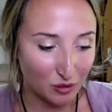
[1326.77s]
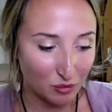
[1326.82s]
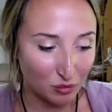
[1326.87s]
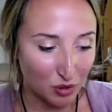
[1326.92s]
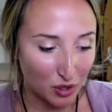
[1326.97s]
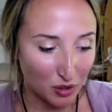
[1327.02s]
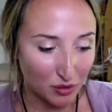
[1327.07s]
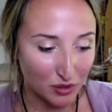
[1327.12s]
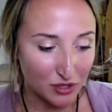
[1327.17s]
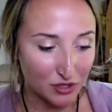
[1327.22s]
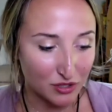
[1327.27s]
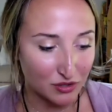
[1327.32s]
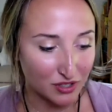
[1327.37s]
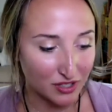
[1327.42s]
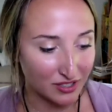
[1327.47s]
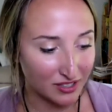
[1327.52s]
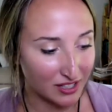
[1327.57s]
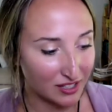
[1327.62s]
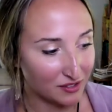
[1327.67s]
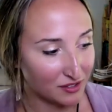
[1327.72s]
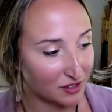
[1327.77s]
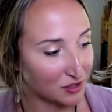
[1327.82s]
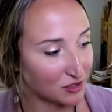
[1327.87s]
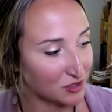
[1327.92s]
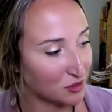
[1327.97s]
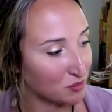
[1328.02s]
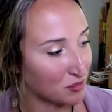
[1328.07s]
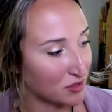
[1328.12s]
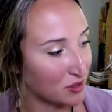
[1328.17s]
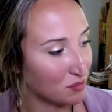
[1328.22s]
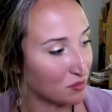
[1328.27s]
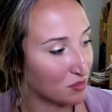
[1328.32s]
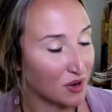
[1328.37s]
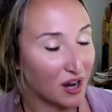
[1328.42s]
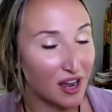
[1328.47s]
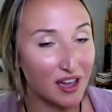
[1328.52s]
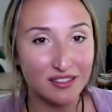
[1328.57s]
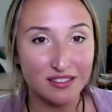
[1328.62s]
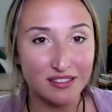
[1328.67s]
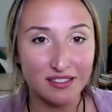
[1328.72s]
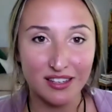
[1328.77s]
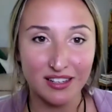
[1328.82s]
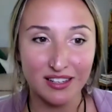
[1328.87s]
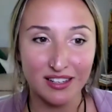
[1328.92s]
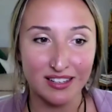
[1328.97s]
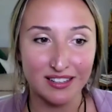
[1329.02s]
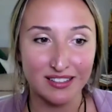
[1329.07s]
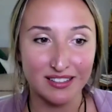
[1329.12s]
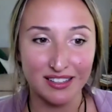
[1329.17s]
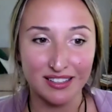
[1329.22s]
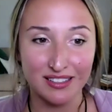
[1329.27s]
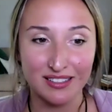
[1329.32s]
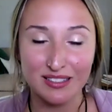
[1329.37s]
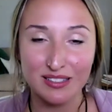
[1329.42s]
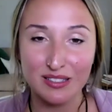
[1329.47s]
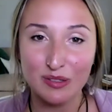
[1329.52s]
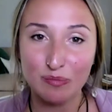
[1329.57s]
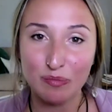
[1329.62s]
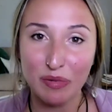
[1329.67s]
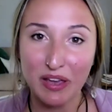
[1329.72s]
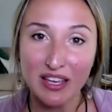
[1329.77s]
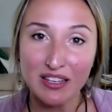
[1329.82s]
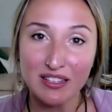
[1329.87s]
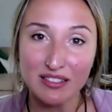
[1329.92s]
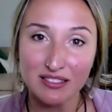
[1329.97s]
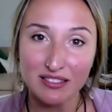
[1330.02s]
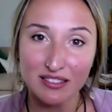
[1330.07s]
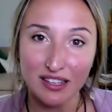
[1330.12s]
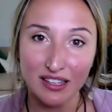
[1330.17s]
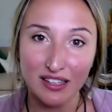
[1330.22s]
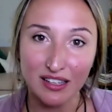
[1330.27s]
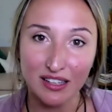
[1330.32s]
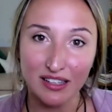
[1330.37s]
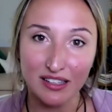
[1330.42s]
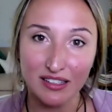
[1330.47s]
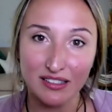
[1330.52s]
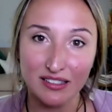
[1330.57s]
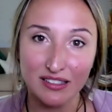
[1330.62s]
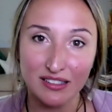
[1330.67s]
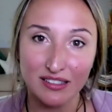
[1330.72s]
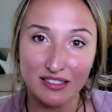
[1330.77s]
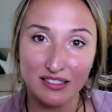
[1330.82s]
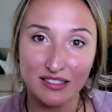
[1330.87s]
poetry, allow there to be breath in it and space in it,